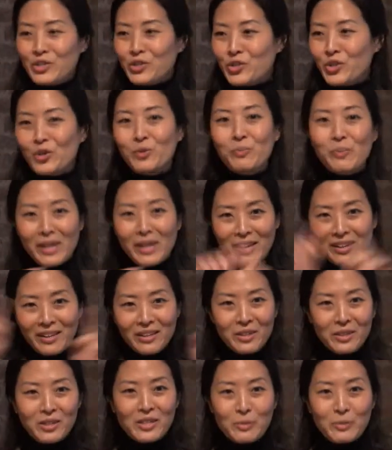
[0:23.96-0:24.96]
and then he showed
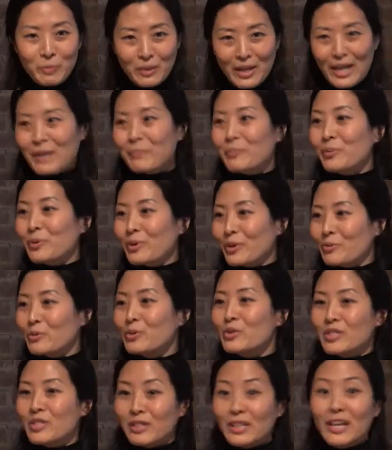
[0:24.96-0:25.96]
me his
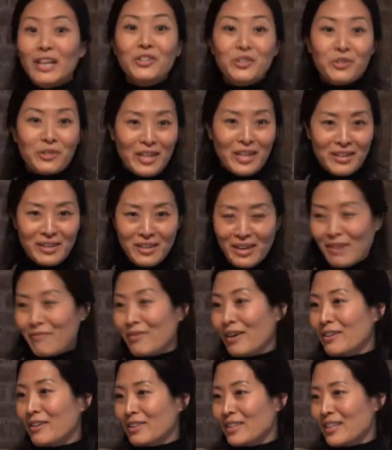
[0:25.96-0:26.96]
Blackboard, which is a lecture that he
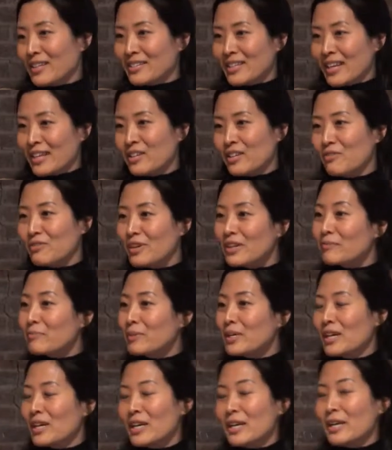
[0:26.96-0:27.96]
gave at the Executive
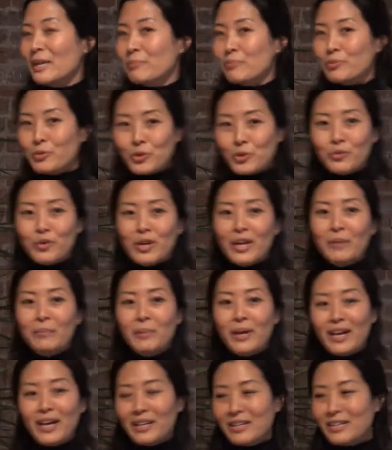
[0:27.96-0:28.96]
MBA
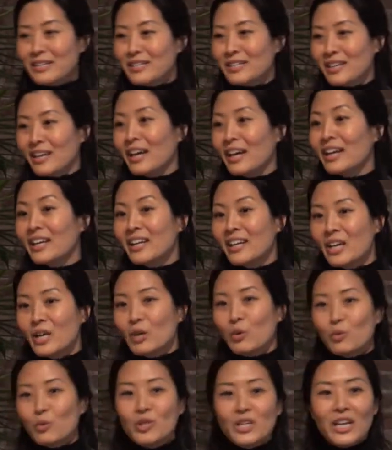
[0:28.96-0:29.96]
program at INSEAD,
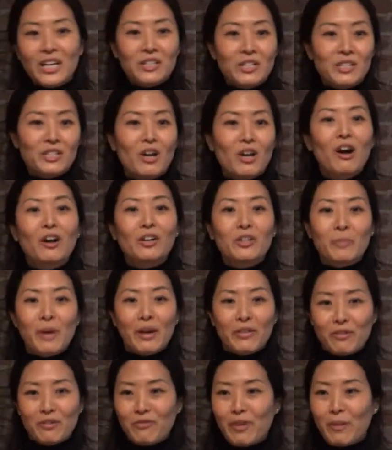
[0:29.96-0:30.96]
which actually talked
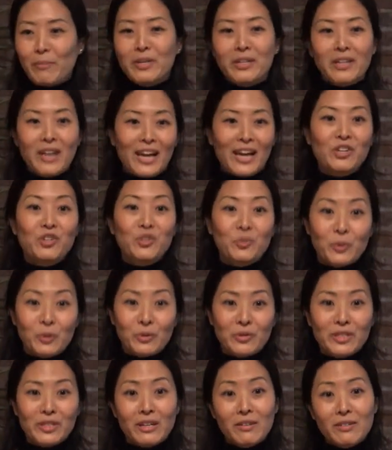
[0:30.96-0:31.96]
about the feminine
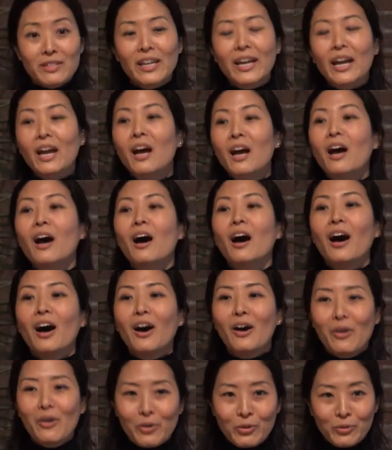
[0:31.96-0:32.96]
attributes. And I was like,
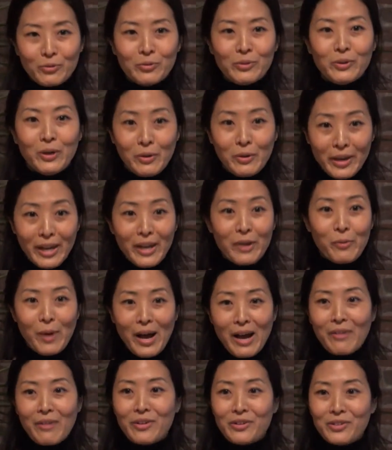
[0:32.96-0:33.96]
oh, okay,
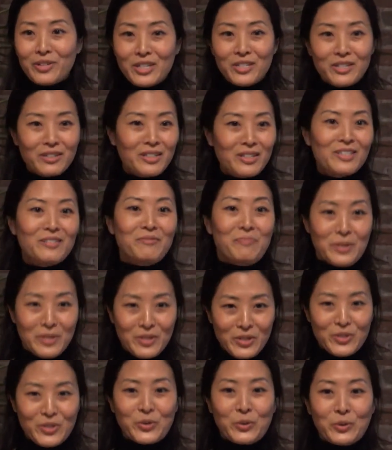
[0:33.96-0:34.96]
wow, they're teaching this in
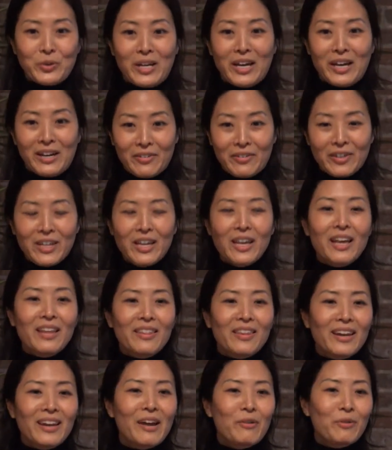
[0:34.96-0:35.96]
business school now.
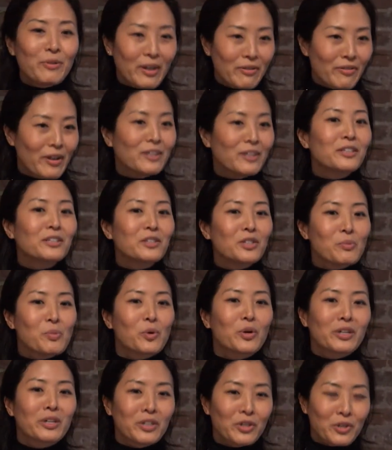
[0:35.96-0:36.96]
Then I felt a
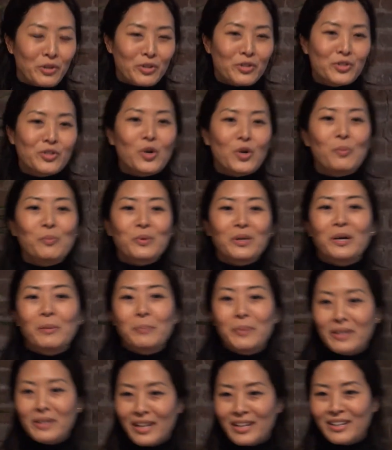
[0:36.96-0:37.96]
little more encouraged to open
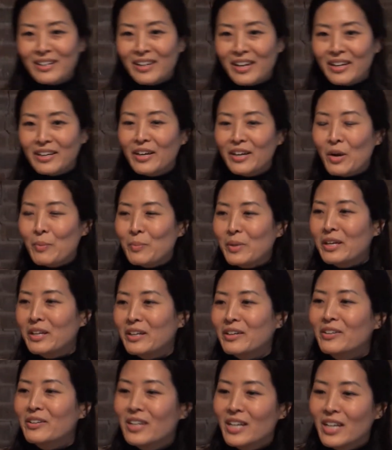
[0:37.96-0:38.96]
up and come
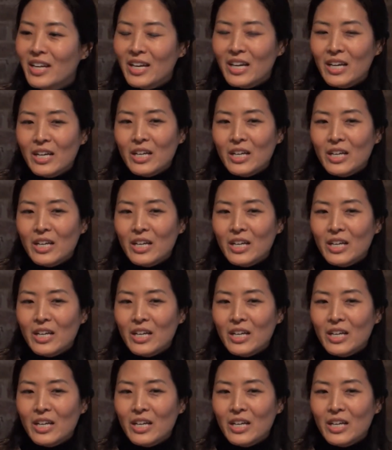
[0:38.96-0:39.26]
here.